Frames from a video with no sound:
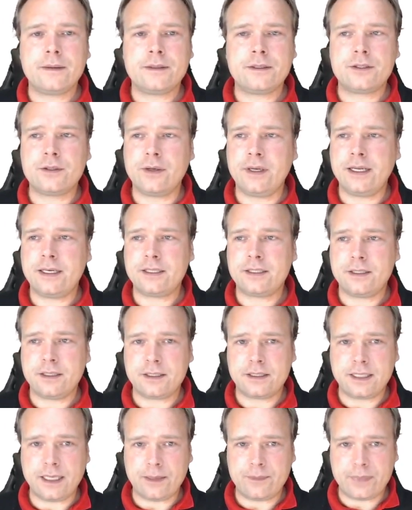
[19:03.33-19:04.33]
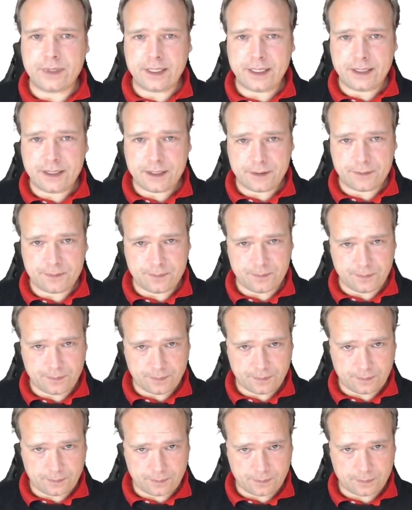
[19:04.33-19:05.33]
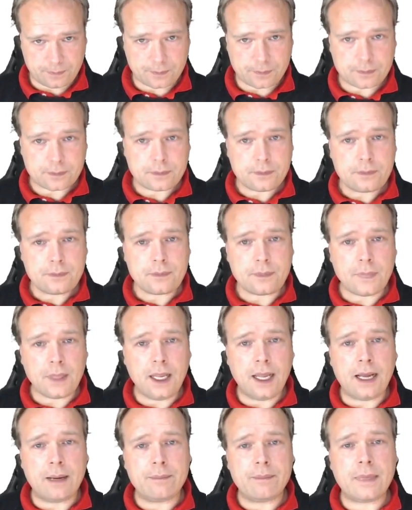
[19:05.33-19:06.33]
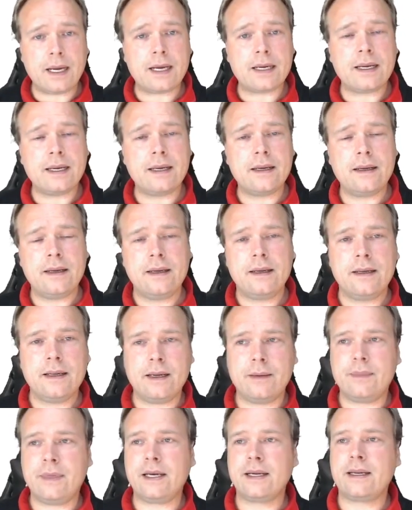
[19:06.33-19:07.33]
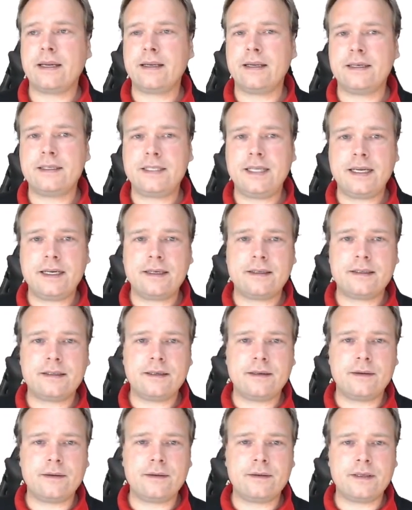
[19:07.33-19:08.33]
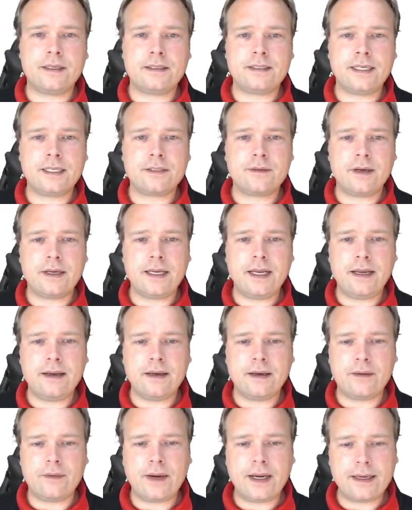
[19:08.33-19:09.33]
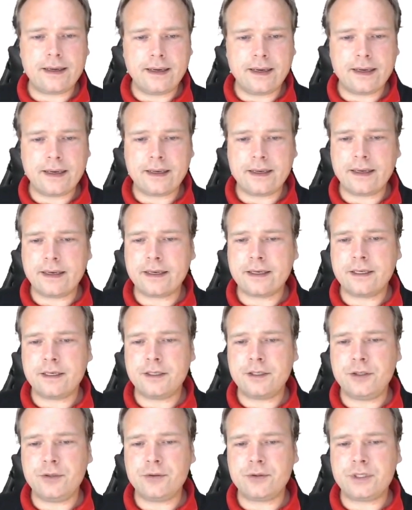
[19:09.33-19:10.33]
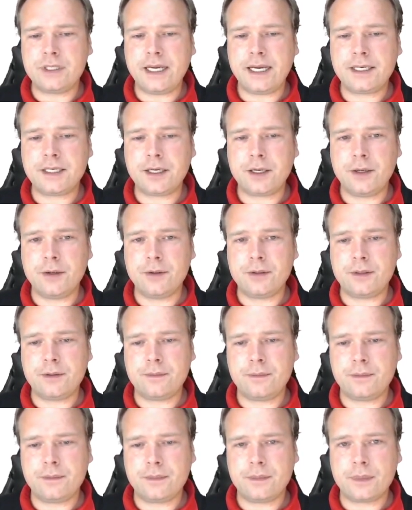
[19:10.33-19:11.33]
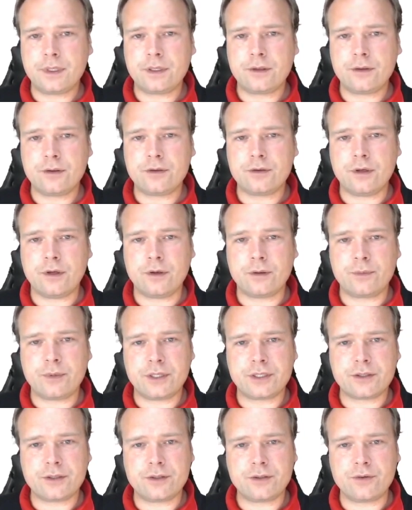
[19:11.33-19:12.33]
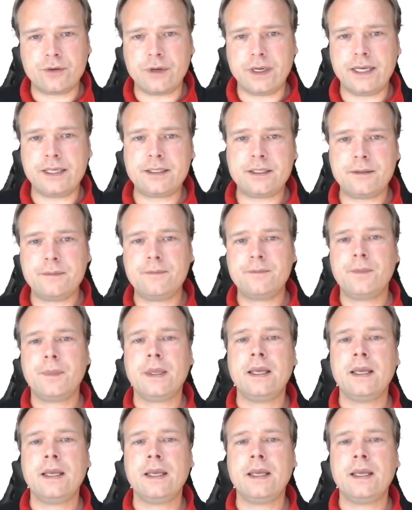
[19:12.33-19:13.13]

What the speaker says: So let us just start with that. I'm marking the text right there, and then I right click, and then I can choose execute, or press Control Enter.